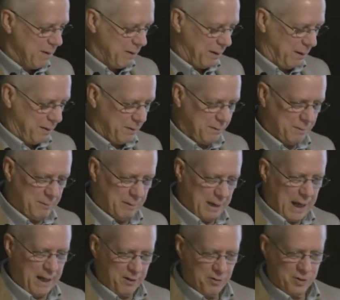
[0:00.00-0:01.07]
uh,
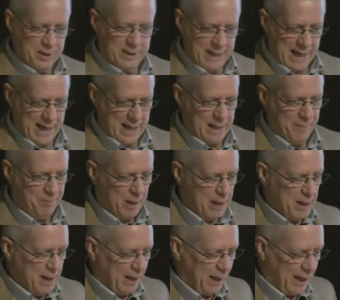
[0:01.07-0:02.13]
as today.
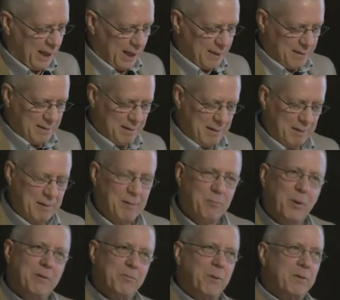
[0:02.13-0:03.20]
And
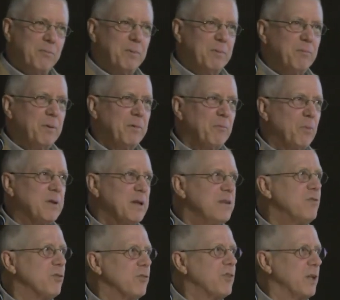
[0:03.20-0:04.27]
what, what, what, what's
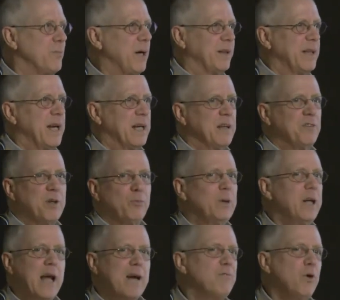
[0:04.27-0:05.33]
interesting about that is that
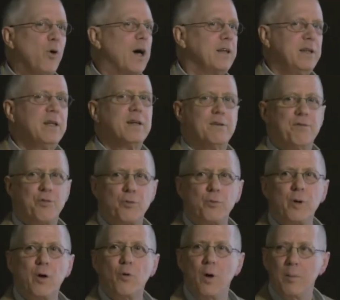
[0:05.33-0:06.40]
we have no idea if
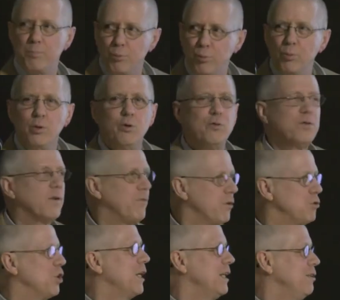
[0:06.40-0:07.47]
Thoreau approved of the
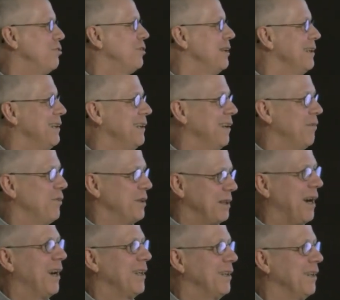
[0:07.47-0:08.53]
change of the
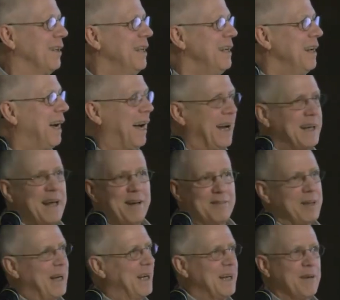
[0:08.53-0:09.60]
title. I, ha
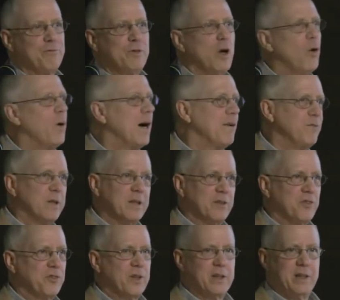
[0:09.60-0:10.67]
I have no
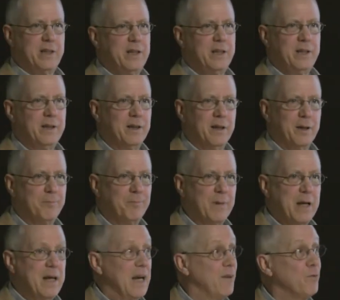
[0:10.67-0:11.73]
evidence that he um,
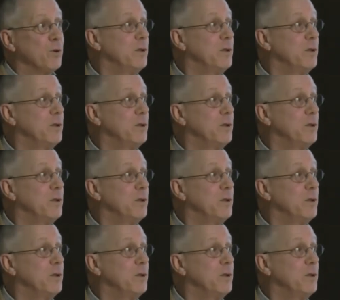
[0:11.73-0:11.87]
ever